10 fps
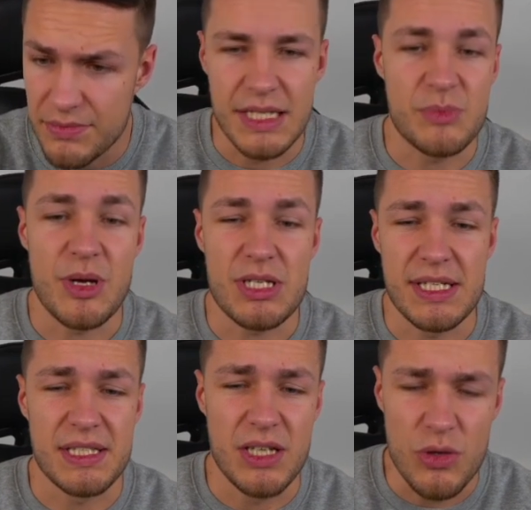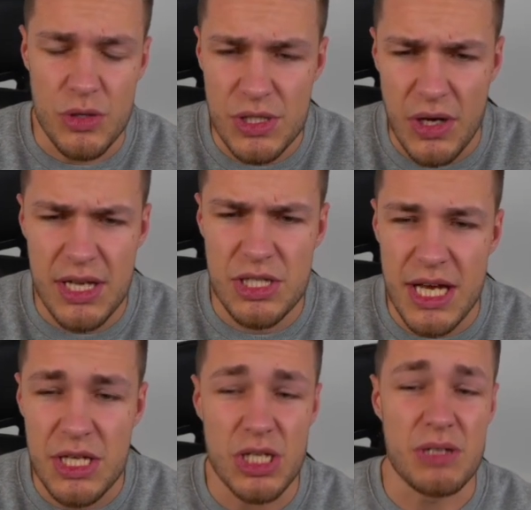Especially as the New York Stock
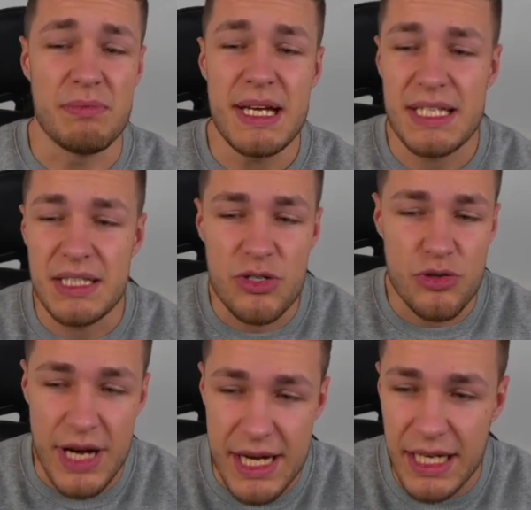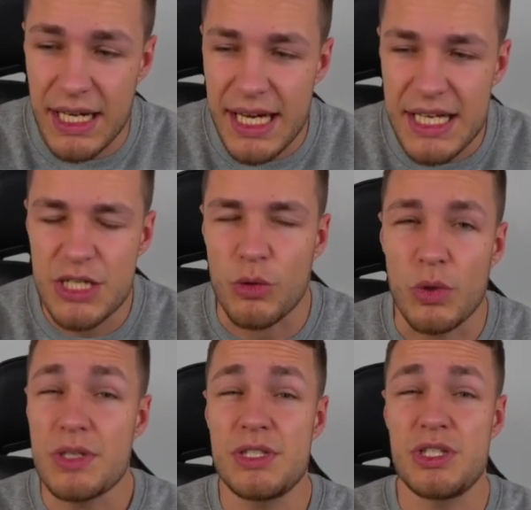Exchange admitted the trading glitch
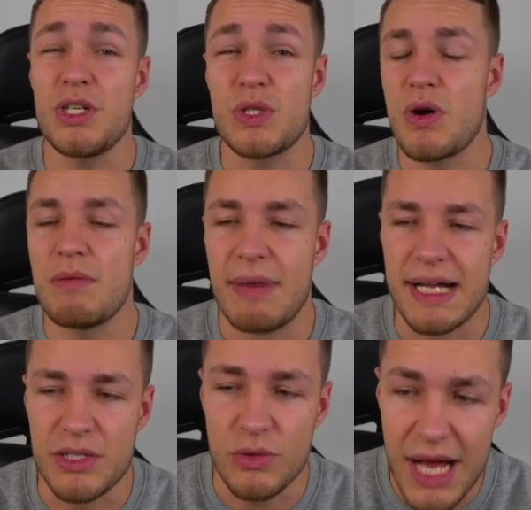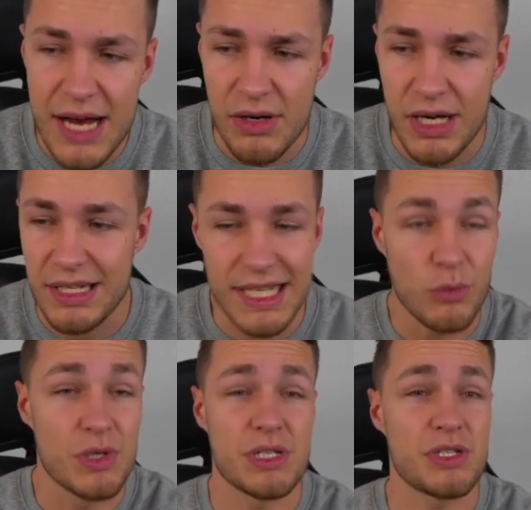was due to a manual error. It
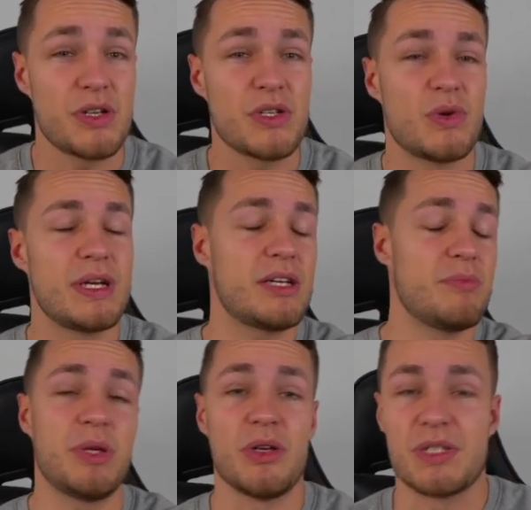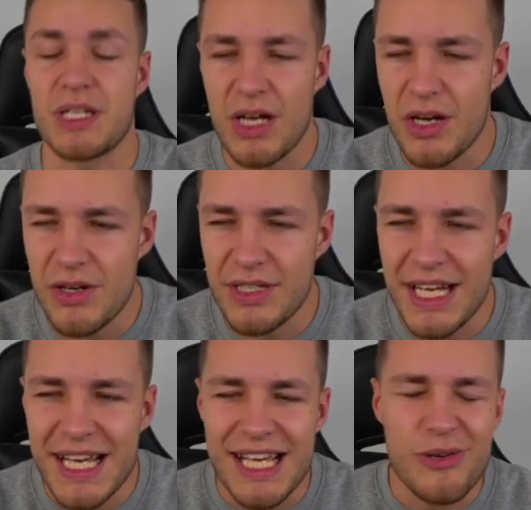wasn't due to a computer code,
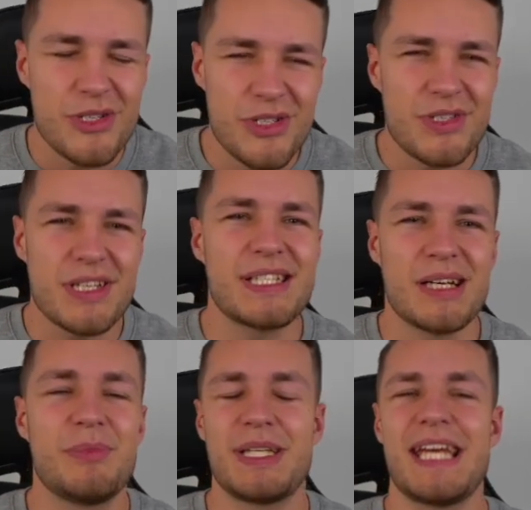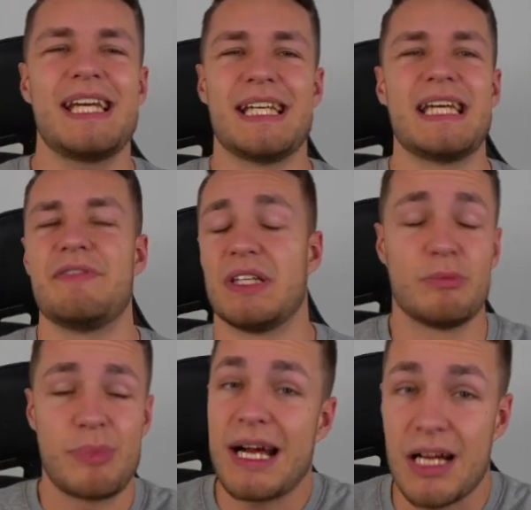it was due to somebody leaving the
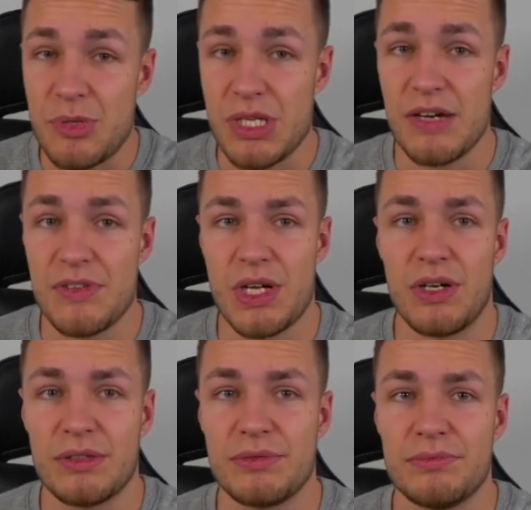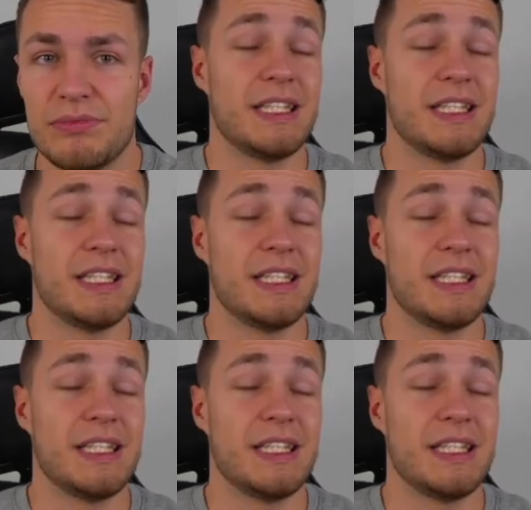backup servers on.